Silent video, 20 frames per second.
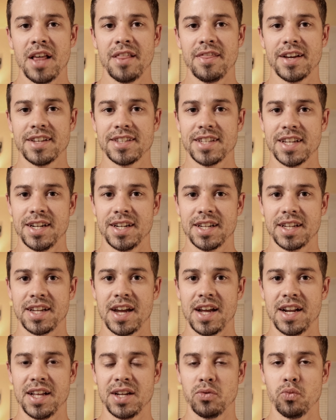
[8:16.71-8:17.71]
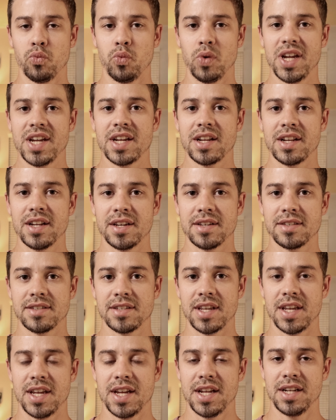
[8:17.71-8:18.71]
thus indicating
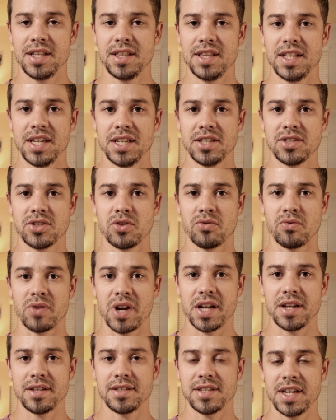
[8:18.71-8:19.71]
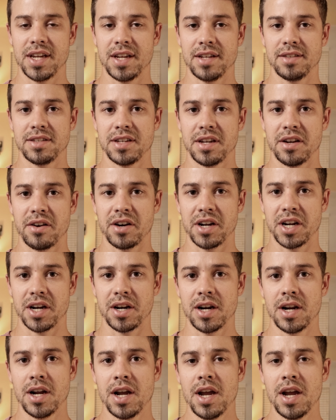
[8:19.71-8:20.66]
weakness in the serratus anterior.